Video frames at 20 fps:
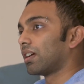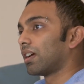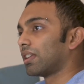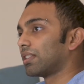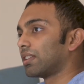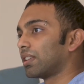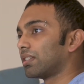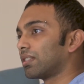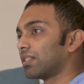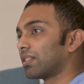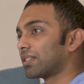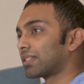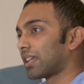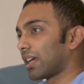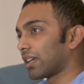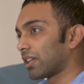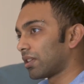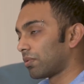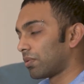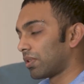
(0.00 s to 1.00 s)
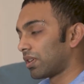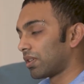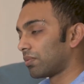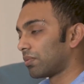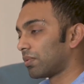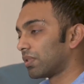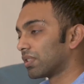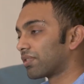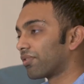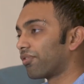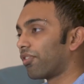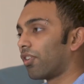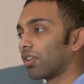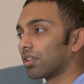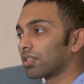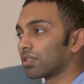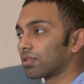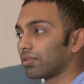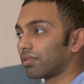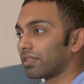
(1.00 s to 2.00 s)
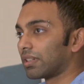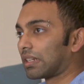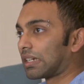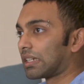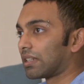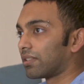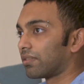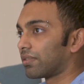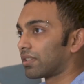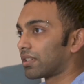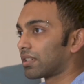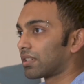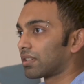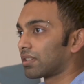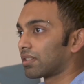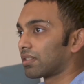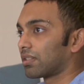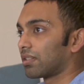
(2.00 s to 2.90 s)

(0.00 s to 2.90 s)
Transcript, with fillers: And then the second one was Forks Over Knives